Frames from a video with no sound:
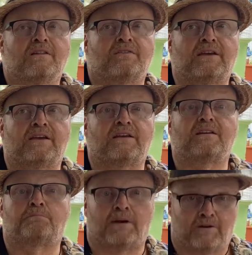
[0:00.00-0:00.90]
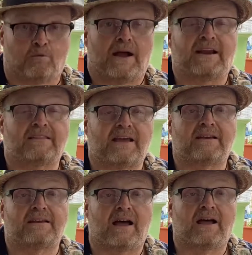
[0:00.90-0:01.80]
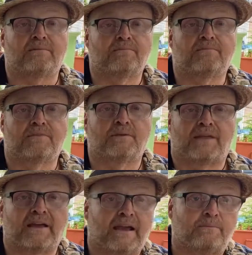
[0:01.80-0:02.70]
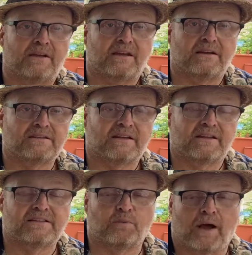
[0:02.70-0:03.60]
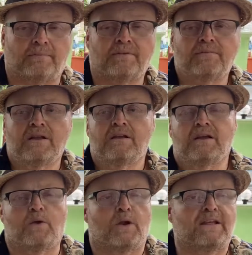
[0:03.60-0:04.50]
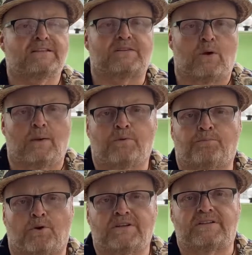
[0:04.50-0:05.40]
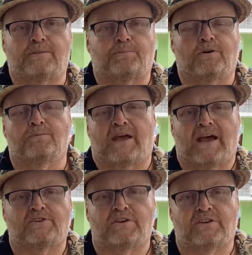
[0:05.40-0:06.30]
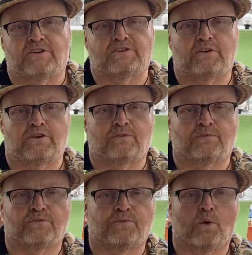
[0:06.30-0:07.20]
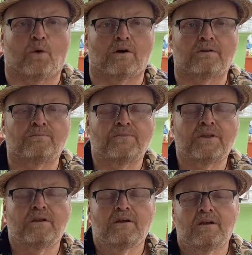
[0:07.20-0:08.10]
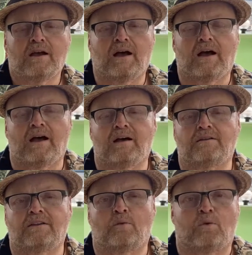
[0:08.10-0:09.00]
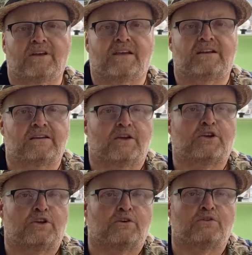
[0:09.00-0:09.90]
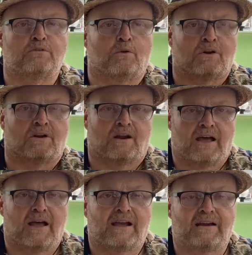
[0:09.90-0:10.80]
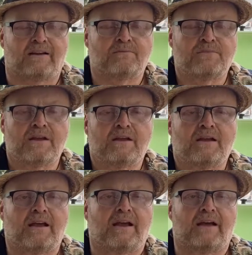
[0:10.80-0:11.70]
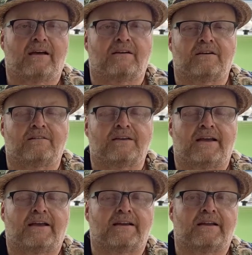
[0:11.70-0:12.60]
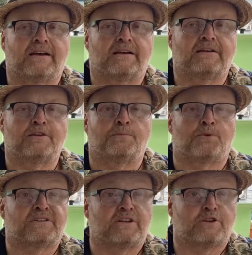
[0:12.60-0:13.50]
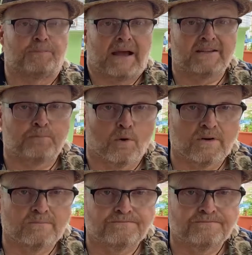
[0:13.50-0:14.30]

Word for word: the right at that time, they came to get us to get swabbed. Getting swabbed was pretty simple. They actually took us to a different floor. Uh, you get in a queue or in a line uh, and uh, you present your passport.